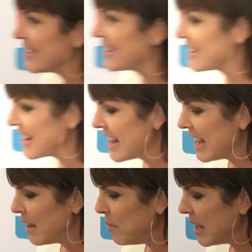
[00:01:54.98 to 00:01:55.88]
just
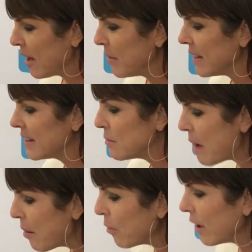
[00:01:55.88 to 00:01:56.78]
becoming this
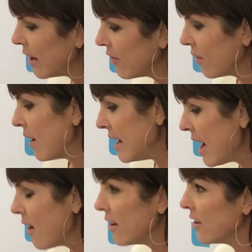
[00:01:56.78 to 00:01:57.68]
memory right
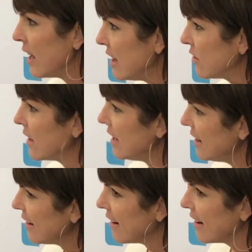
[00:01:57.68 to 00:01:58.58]
now in her 8th grade year.